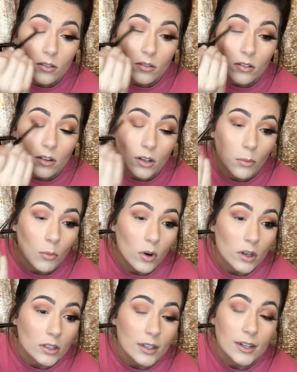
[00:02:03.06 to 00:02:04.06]
It's a little
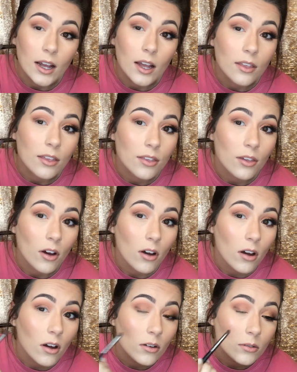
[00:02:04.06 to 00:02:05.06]
more than I
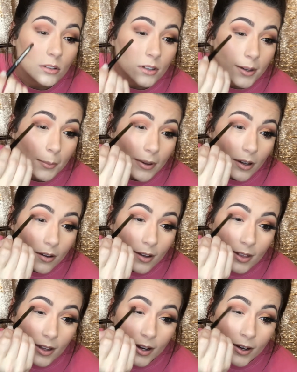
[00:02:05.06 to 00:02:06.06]
thought was going to be
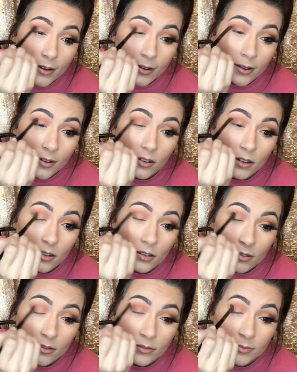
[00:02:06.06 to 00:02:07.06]
on there.
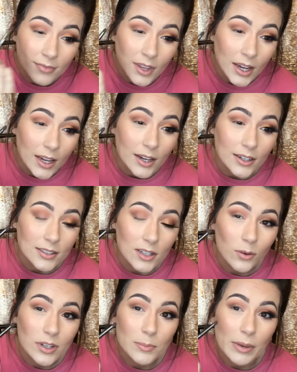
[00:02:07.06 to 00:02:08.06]
And it's
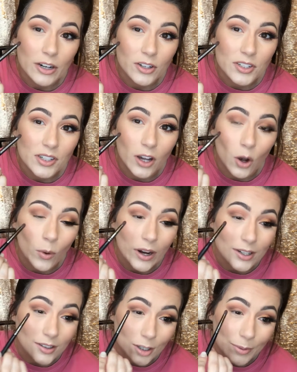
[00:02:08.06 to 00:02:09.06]
always better to go
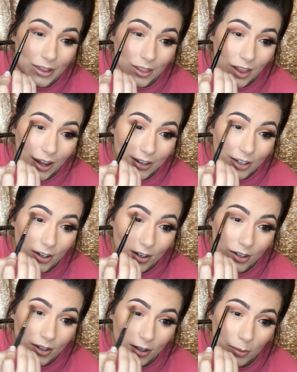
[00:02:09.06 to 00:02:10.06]
in a little bit
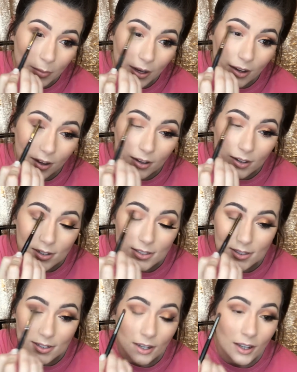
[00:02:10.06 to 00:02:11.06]
lighter
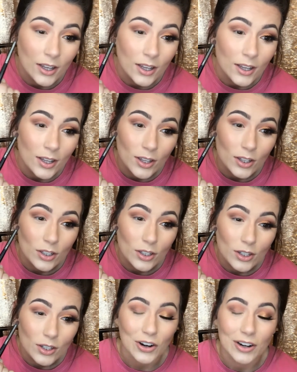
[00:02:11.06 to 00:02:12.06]
because
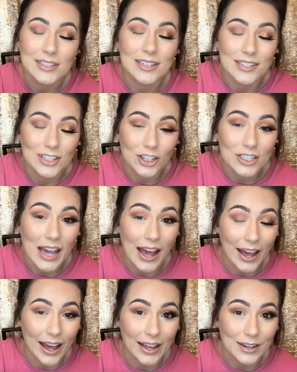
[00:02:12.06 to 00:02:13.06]
it's easier to
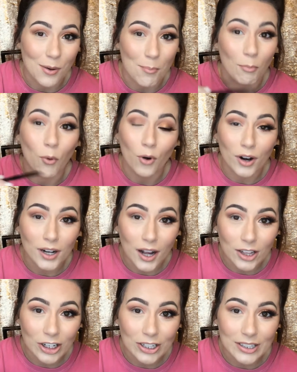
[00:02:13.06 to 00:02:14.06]
add more
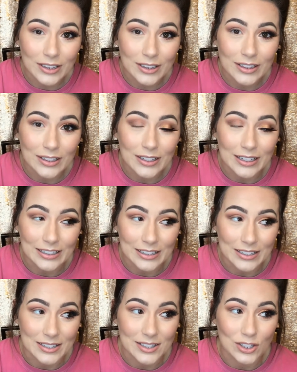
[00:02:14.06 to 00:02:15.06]
color than it
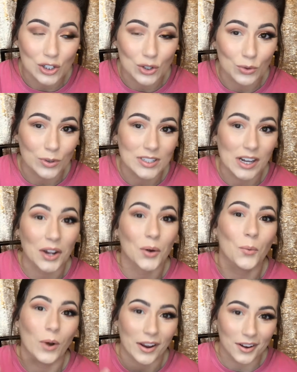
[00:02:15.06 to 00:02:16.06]
is to take
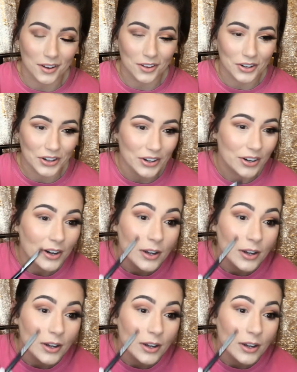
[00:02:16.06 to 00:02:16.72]
away color.